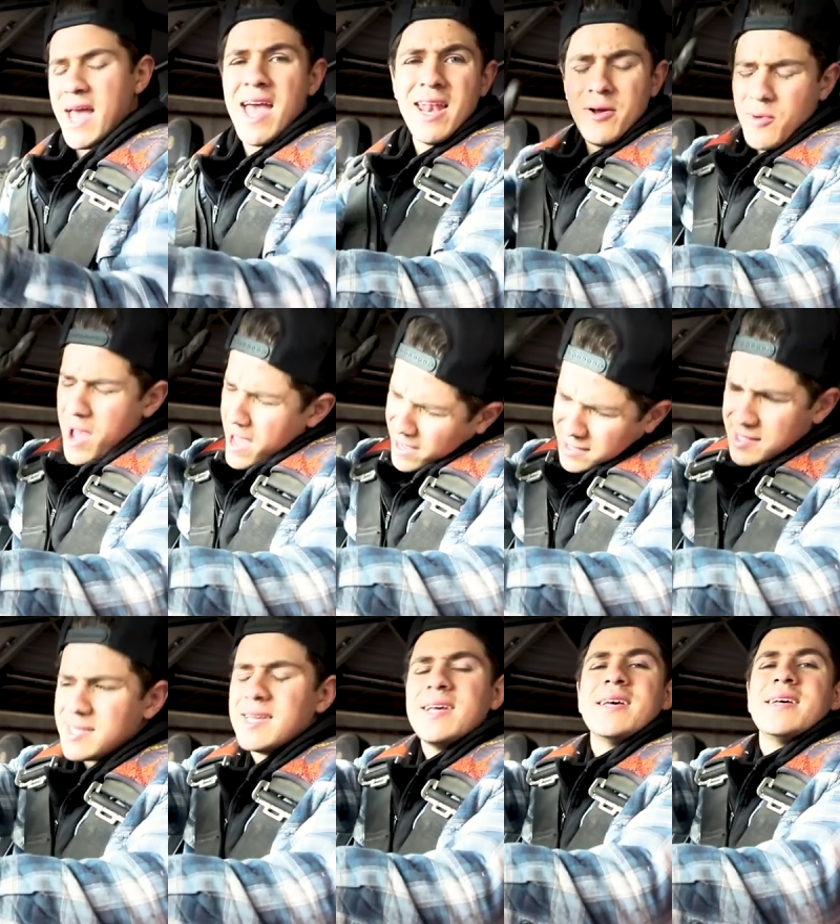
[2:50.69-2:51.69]

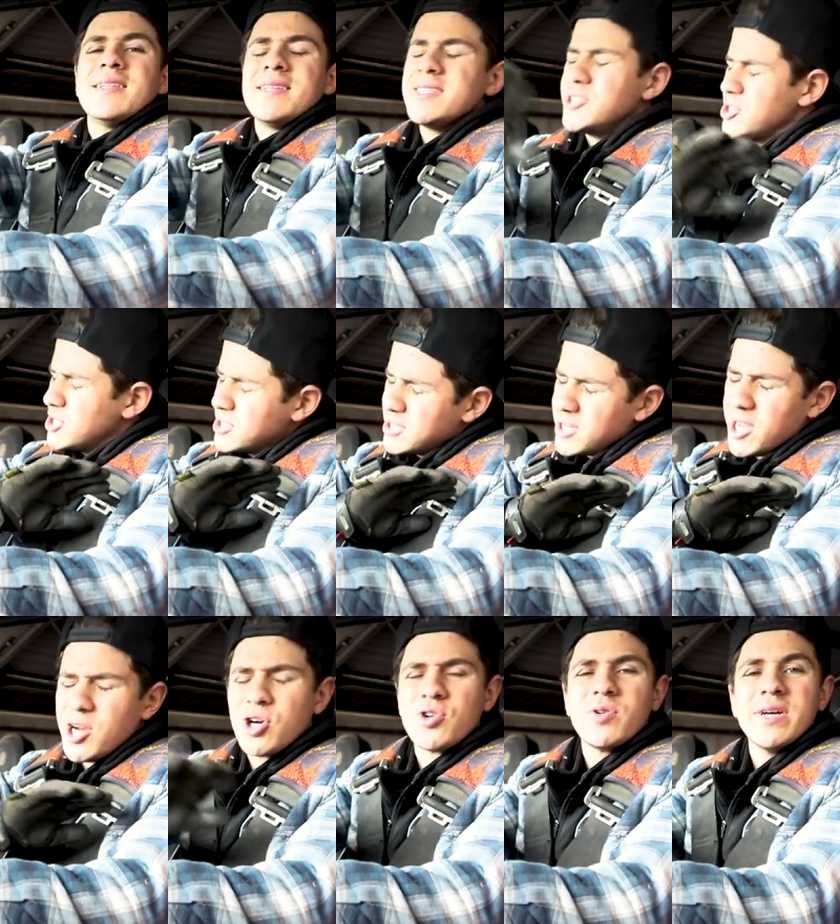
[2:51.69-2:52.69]
Anyways, let's just
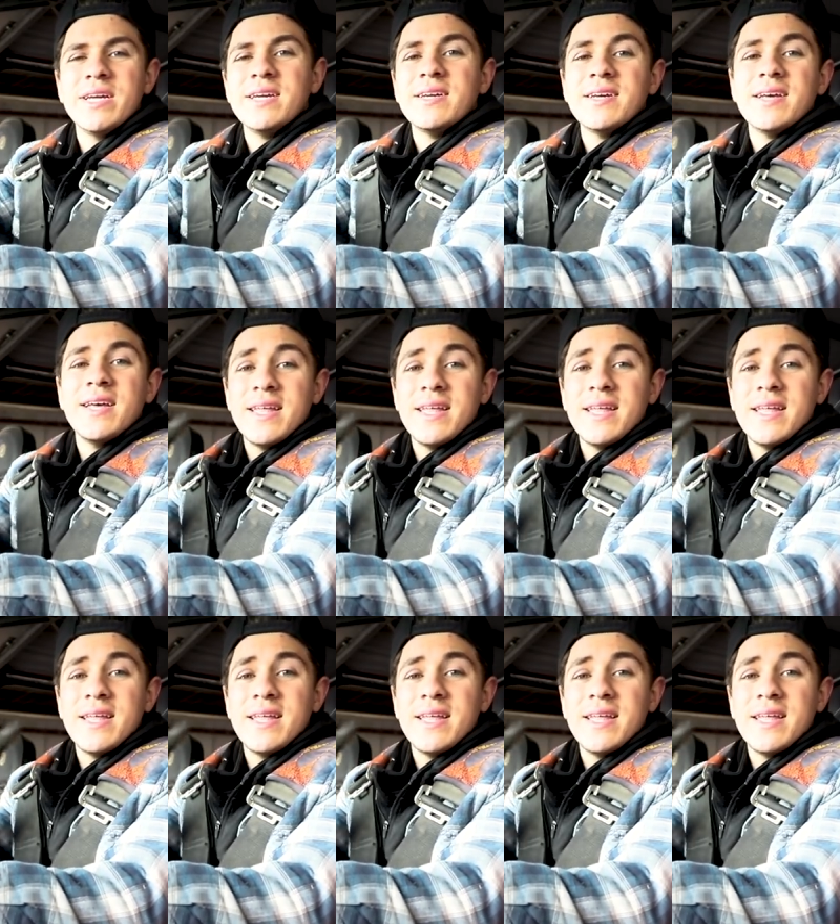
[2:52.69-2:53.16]
agree